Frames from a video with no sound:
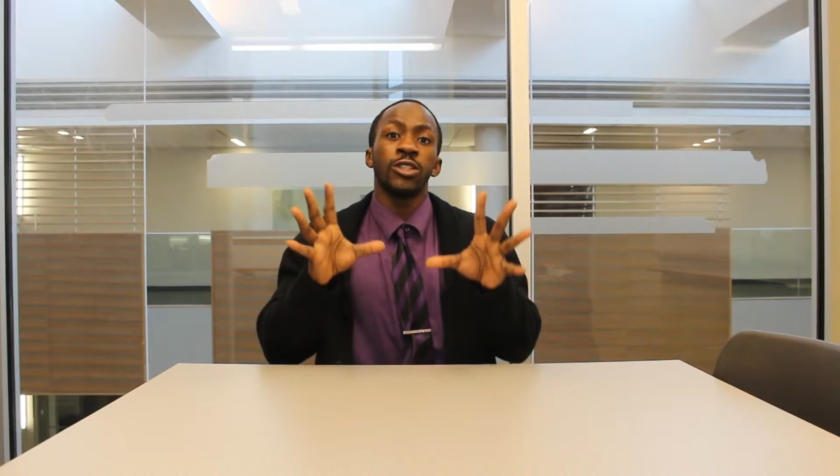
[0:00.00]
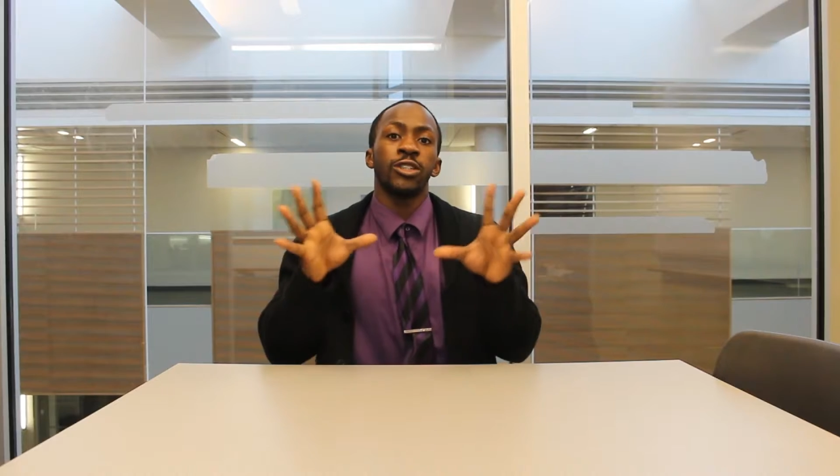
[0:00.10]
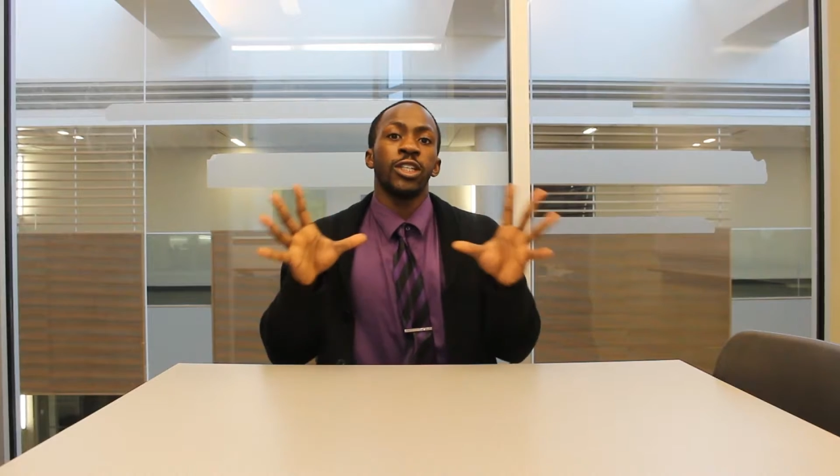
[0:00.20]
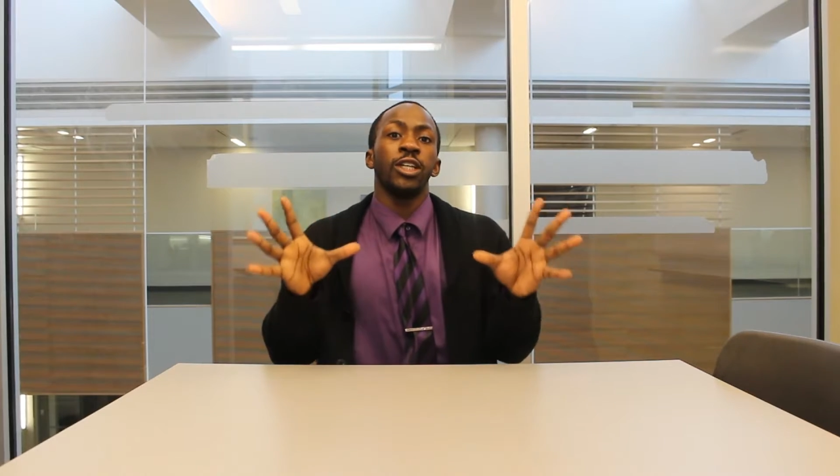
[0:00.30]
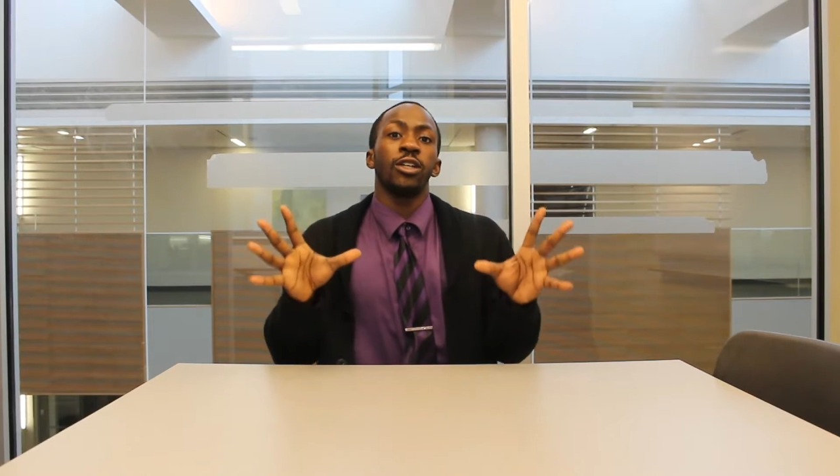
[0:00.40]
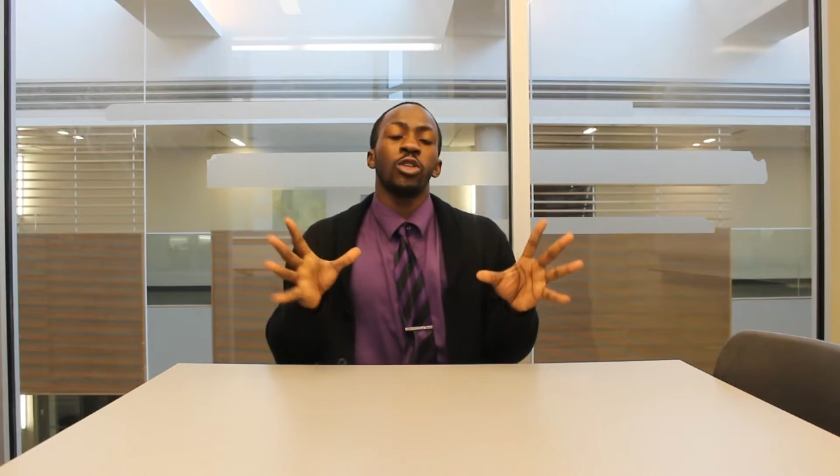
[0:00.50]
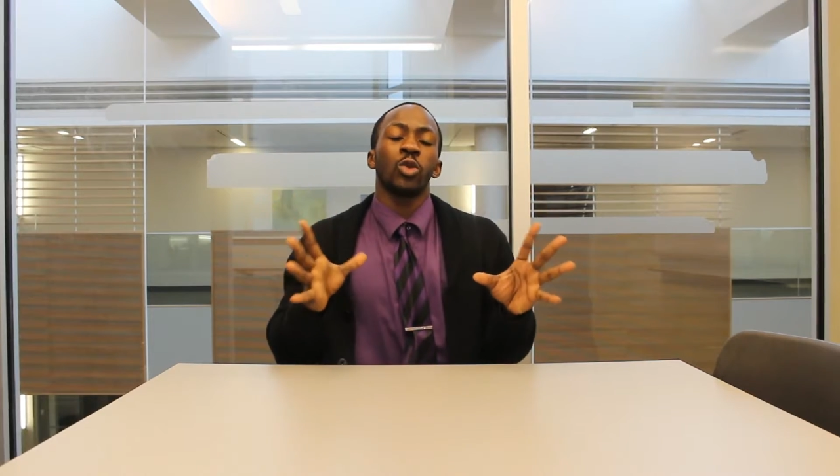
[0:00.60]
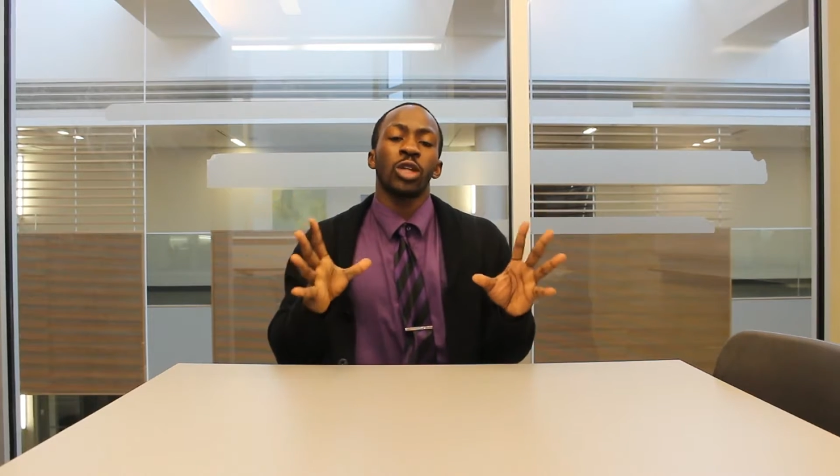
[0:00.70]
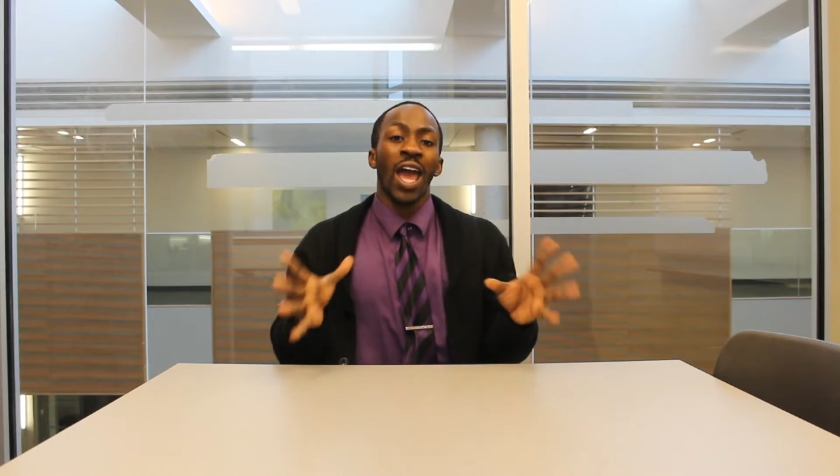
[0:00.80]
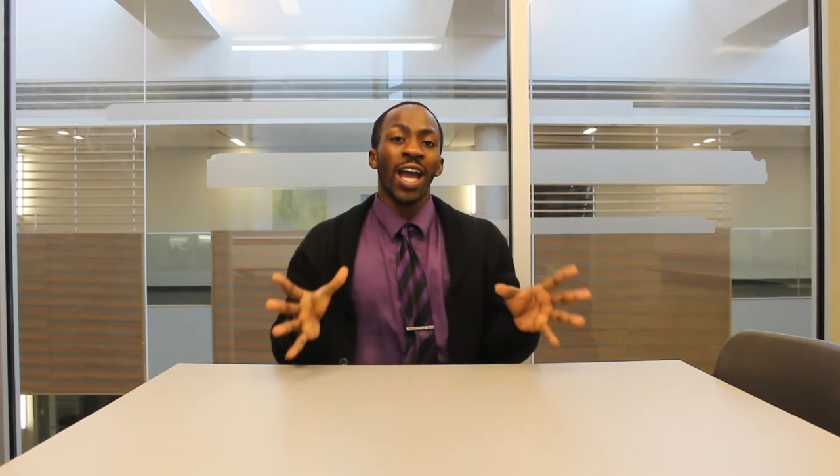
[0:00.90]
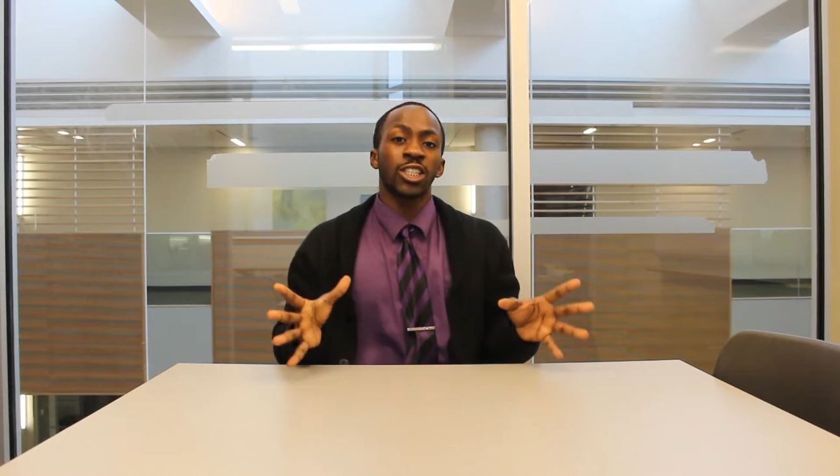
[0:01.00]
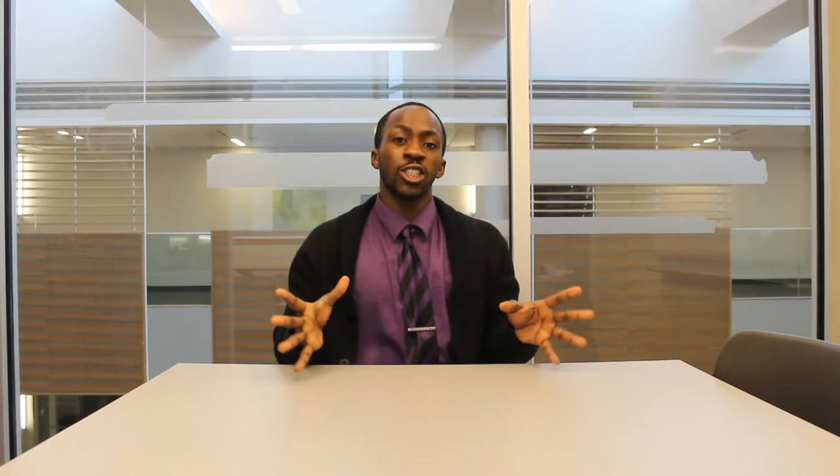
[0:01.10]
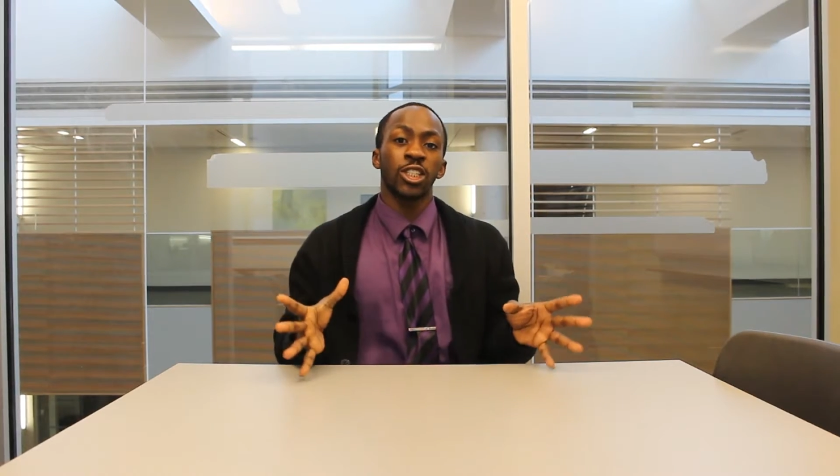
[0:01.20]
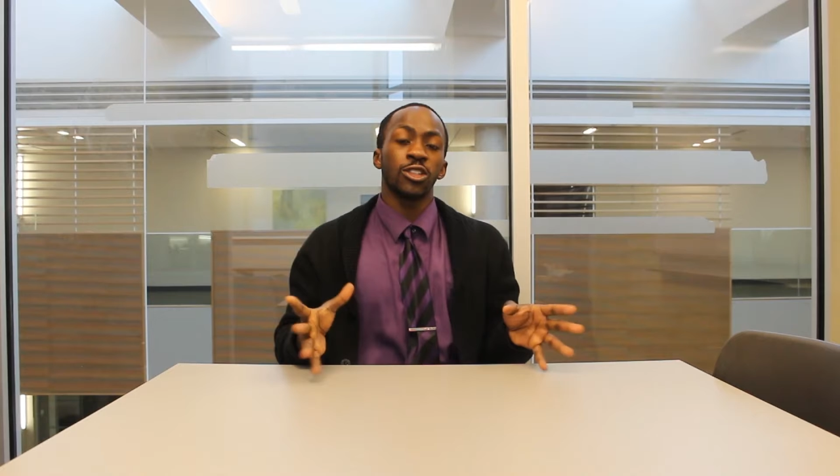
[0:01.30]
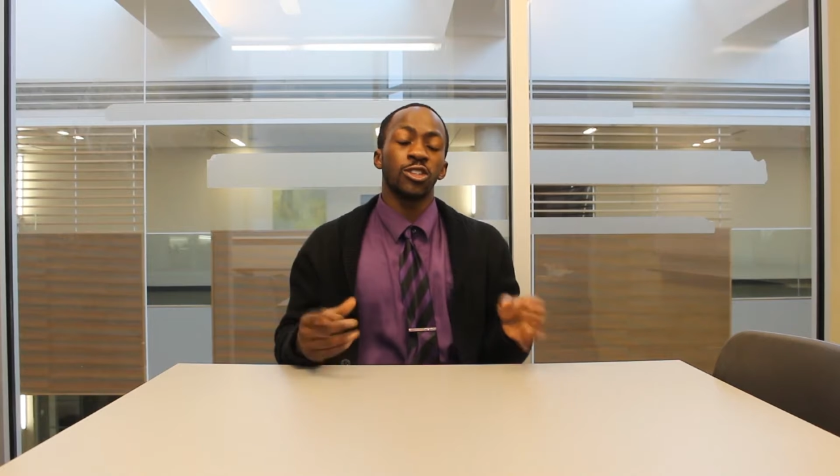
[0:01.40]
is healed with
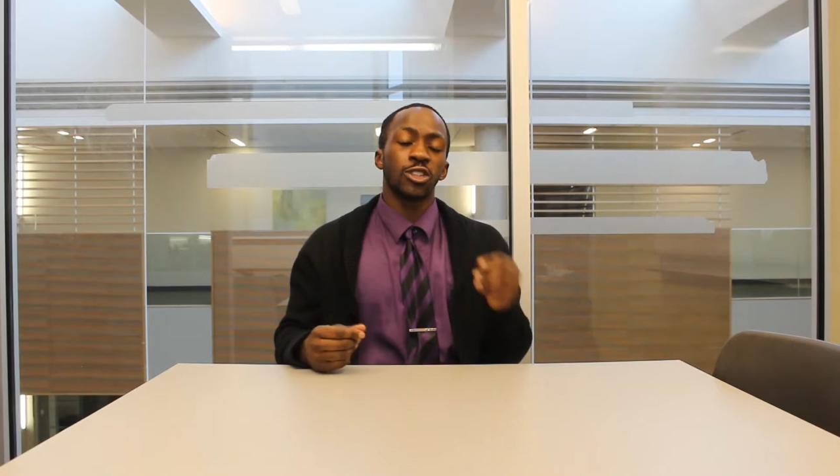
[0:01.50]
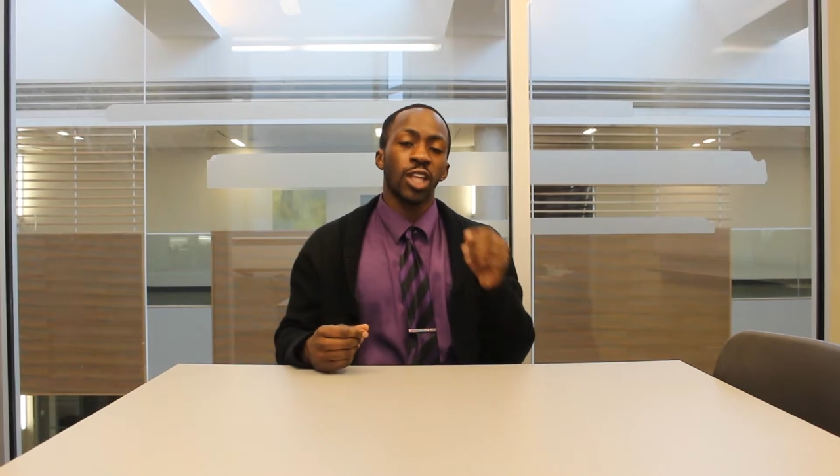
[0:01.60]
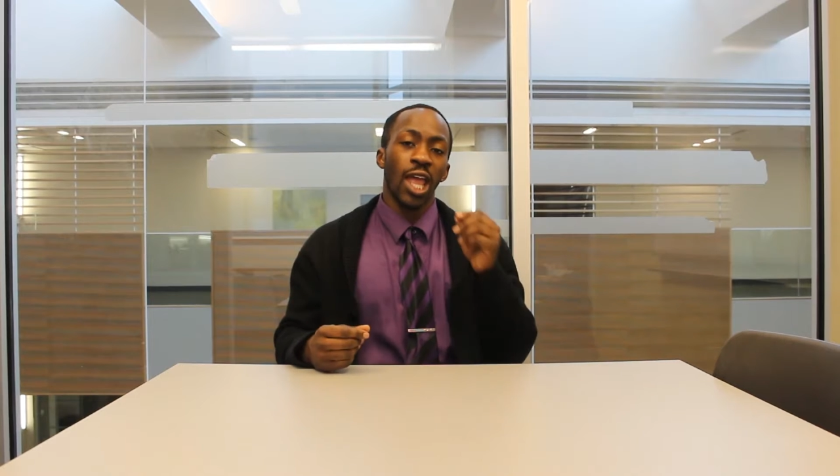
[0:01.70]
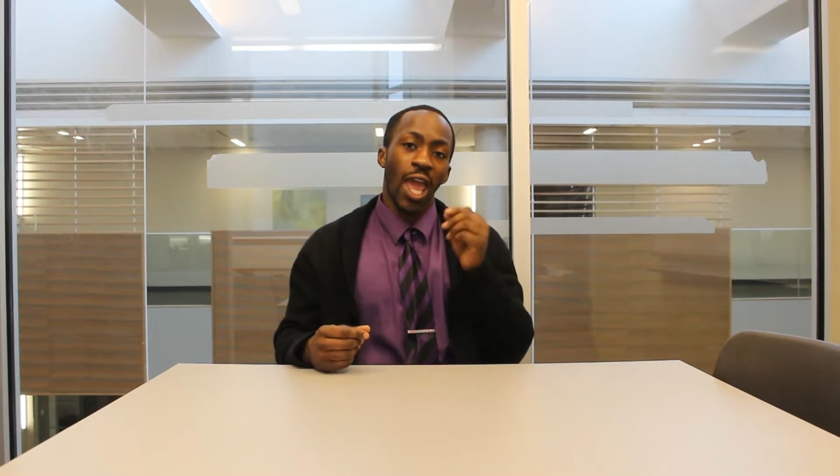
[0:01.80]
actions